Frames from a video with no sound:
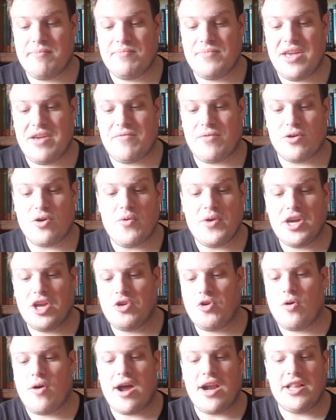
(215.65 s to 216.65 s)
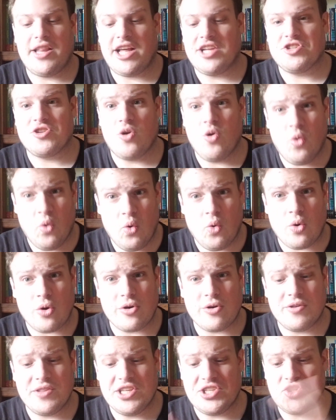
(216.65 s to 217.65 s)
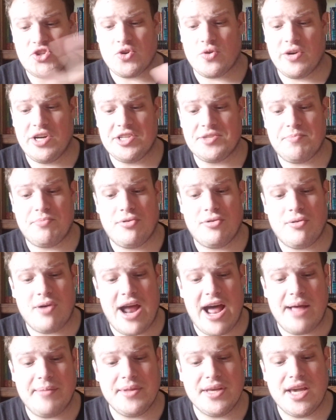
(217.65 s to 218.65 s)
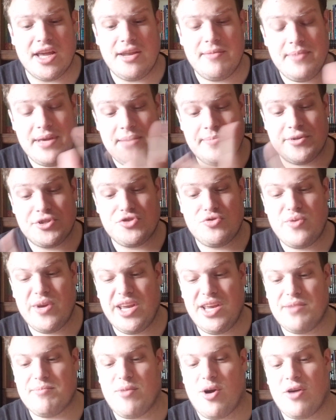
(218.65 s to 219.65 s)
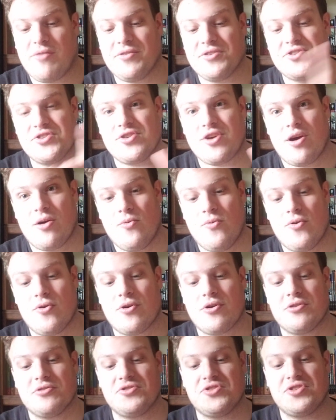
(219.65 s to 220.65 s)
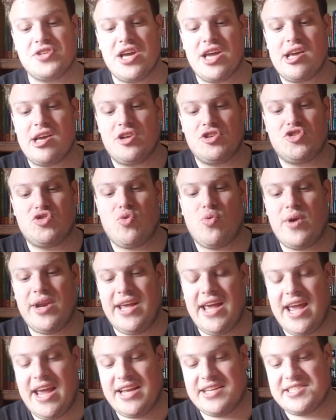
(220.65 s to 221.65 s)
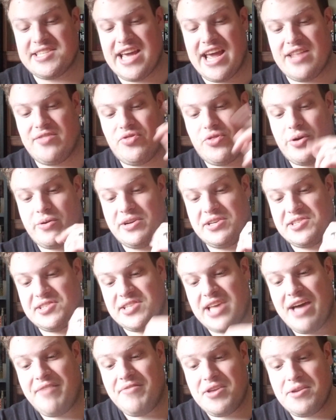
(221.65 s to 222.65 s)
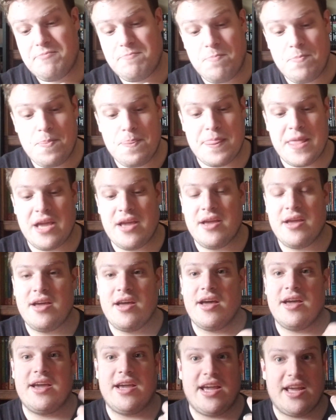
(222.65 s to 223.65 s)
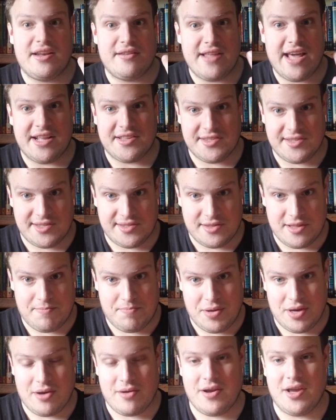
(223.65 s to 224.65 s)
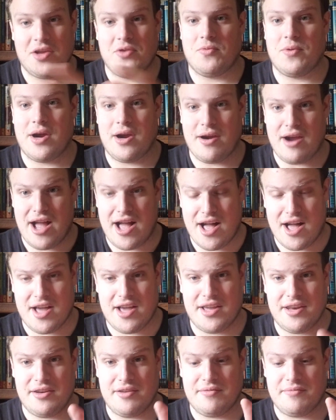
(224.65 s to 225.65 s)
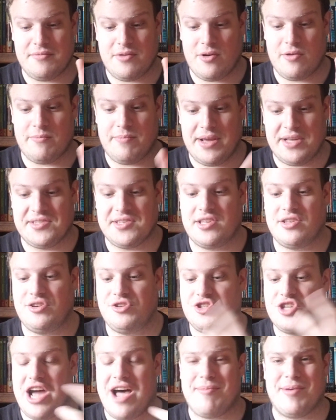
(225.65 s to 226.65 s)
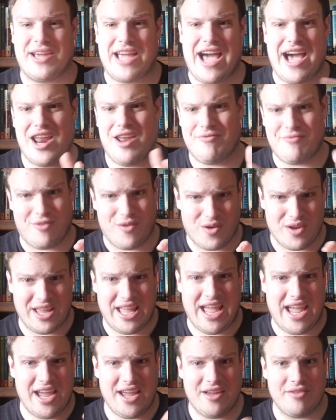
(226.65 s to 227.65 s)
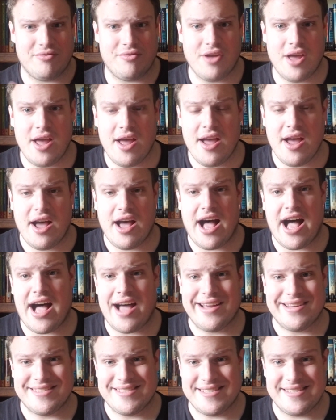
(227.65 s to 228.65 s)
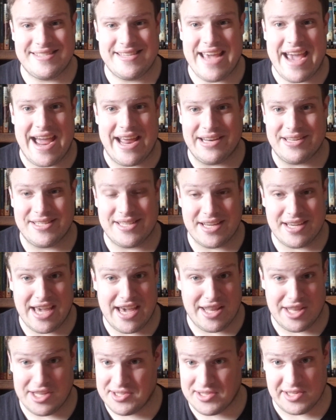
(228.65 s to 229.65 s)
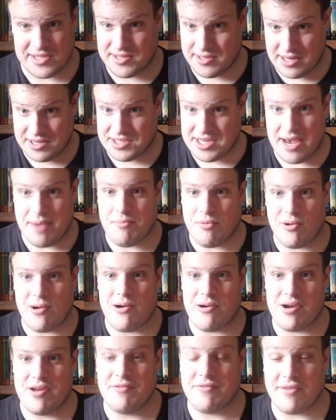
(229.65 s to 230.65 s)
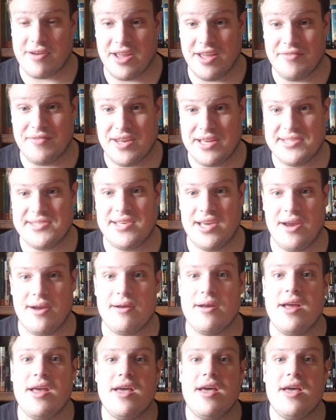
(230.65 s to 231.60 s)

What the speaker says: if we're going in chronological order, the story is probably going to be between Marvel Star Wars 28 and 37. And that's the period where Han, or basically Jabba, kind of forgave Han's debt. Again, this is a temporary forgiveness here.